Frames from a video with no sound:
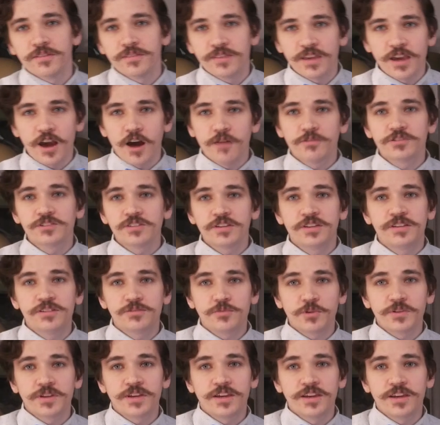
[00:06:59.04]
They obviously, it's
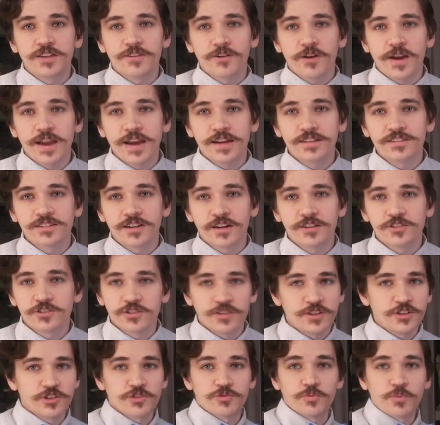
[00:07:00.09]
what they could get their hands on, so
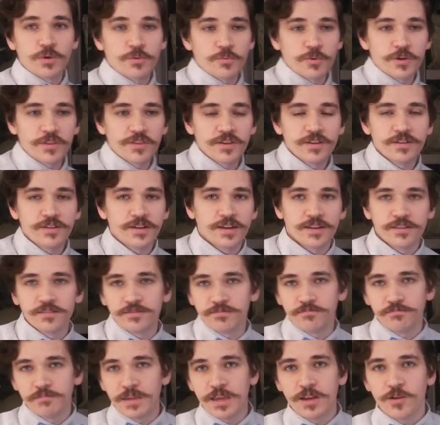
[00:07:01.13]
they just went with it and
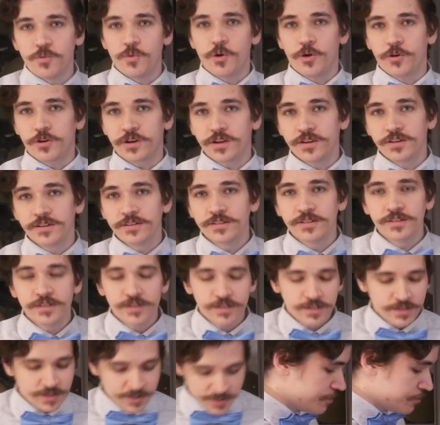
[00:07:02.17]
made it work.
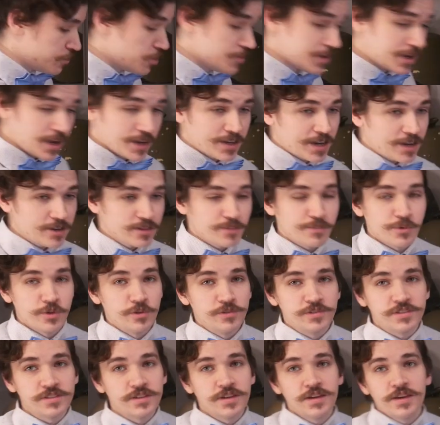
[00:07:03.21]
Moving on down to the
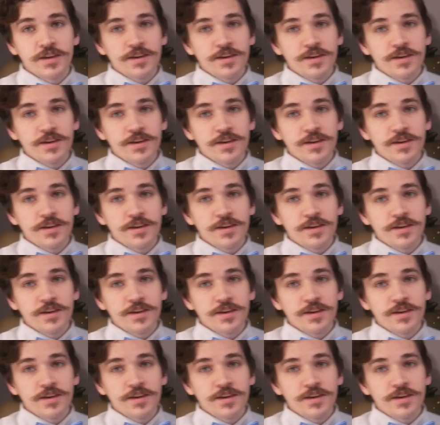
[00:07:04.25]
boots.